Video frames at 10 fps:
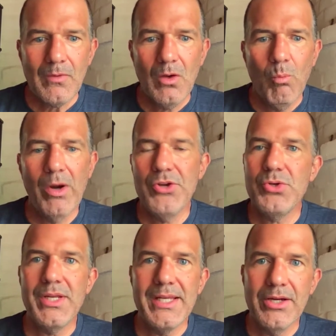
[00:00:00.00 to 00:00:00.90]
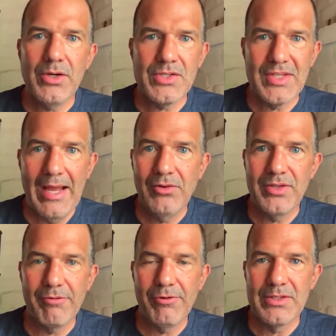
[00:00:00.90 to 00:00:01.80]
where you can hear a sound
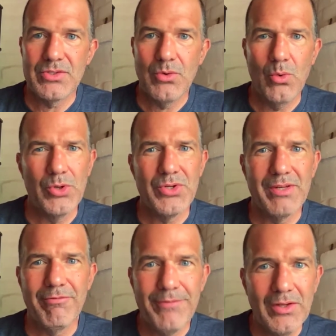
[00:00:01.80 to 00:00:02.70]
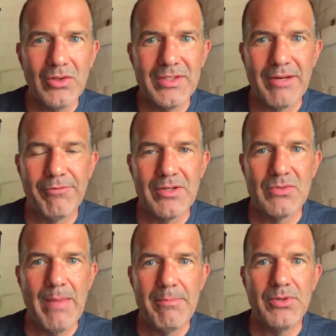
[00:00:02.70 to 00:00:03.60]
difference or you can feel a difference.
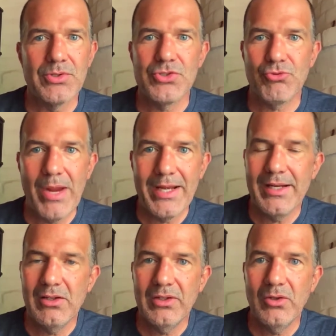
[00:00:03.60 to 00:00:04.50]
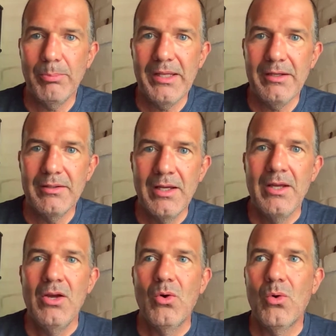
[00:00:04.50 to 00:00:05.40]
Maybe you're straining a little bit,
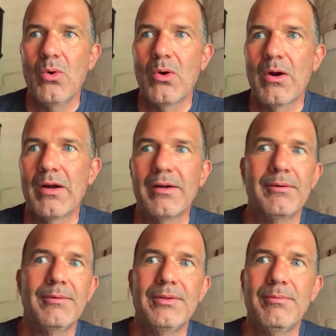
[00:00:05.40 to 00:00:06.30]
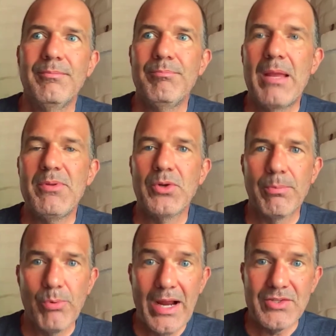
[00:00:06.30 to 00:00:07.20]
or maybe you're
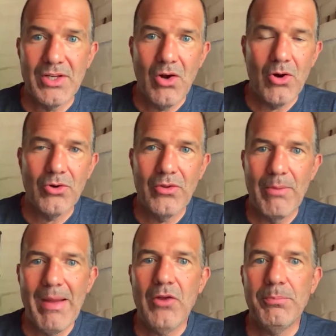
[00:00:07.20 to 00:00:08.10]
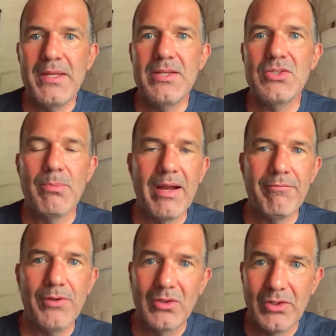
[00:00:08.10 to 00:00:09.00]
pressing harder on the mouthpiece. You might
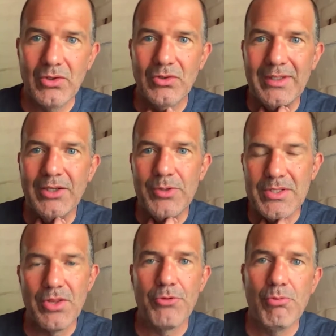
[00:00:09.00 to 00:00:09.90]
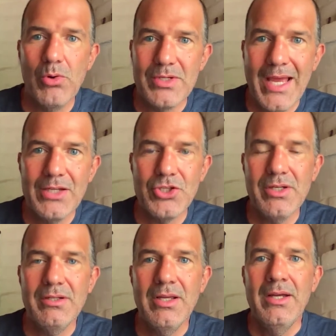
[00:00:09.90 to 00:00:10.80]
feel a little increase in throat tension,
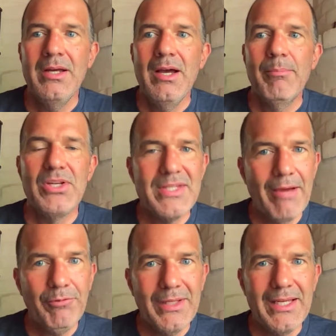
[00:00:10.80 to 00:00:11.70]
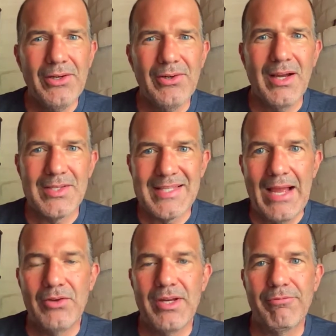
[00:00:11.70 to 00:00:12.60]
but you definitely hear a
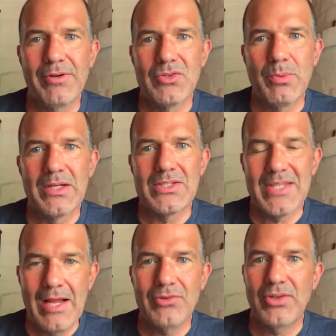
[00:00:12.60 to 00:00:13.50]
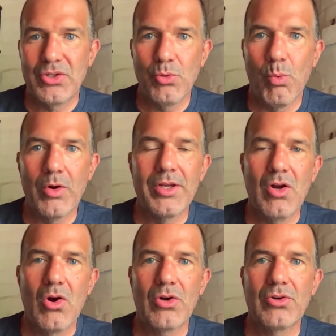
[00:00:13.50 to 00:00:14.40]
sound difference where it sounds like you're working
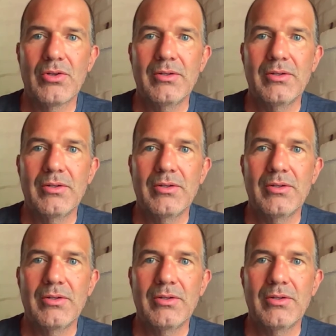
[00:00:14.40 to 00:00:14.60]
harder.